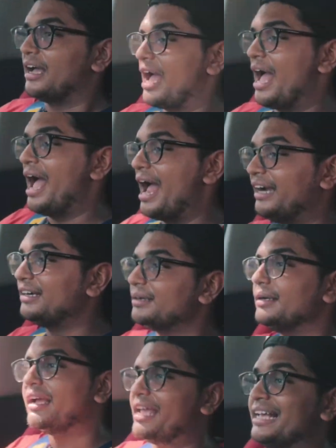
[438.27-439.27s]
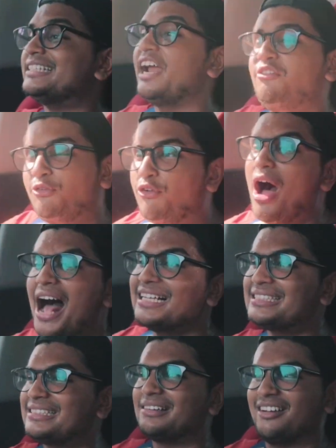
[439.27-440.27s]
And is it
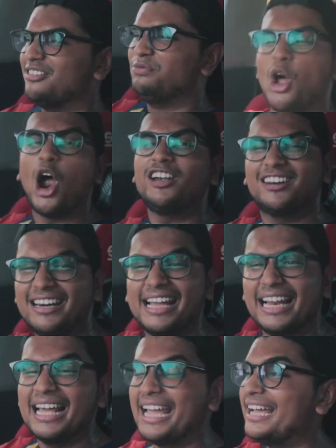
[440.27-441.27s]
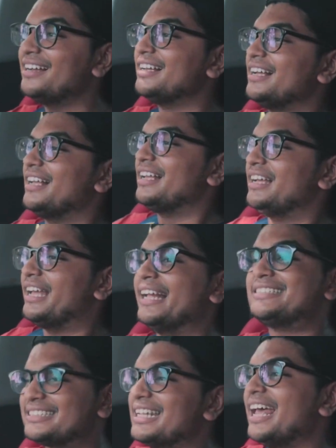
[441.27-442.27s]
fast? Not really.
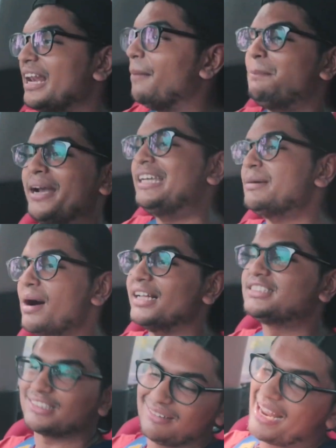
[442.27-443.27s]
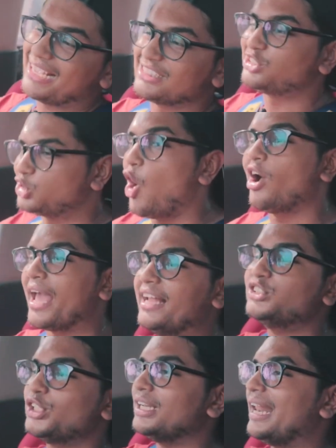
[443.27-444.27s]
It's still pretty much like a stock
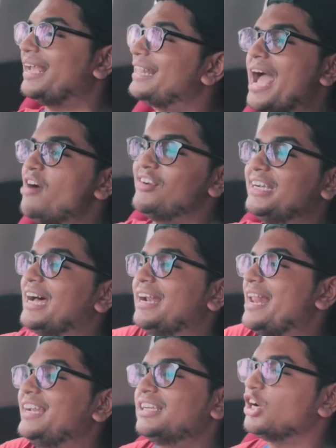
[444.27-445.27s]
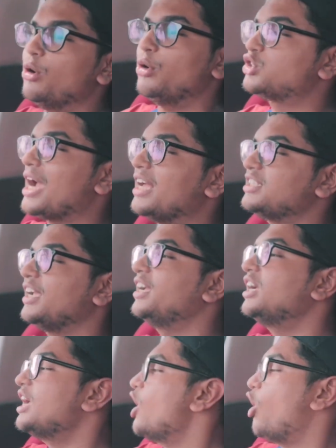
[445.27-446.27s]
engine, like they haven't done any
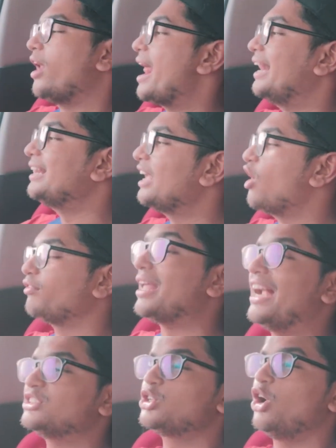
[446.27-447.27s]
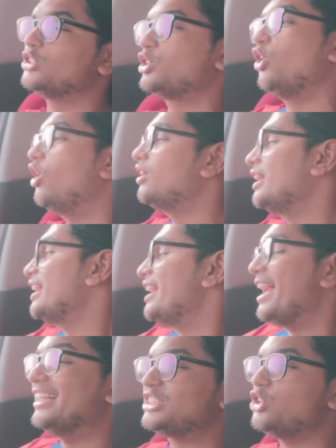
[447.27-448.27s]
turbocharging or anything of that sort, so
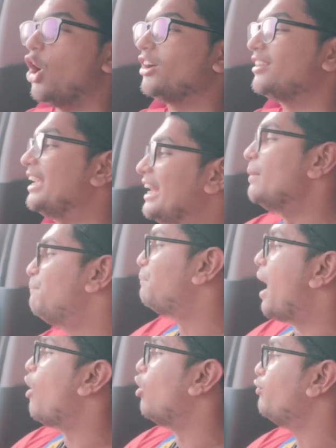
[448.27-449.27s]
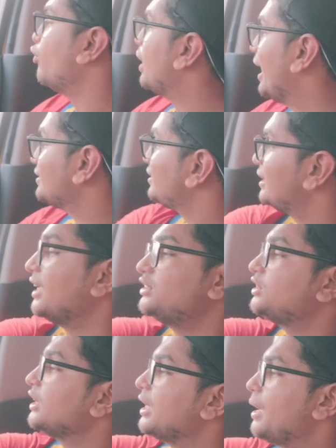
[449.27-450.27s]
it's not really powerful as such.
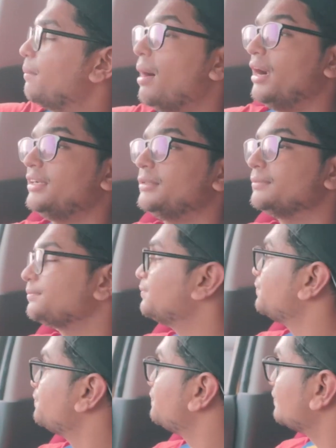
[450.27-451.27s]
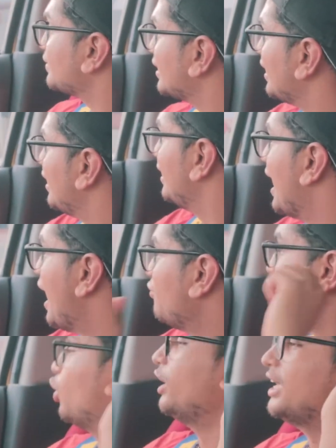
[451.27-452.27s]
But yeah,
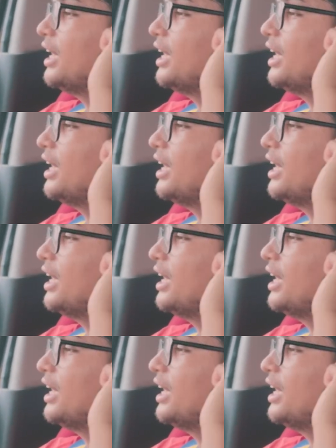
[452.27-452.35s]
if you could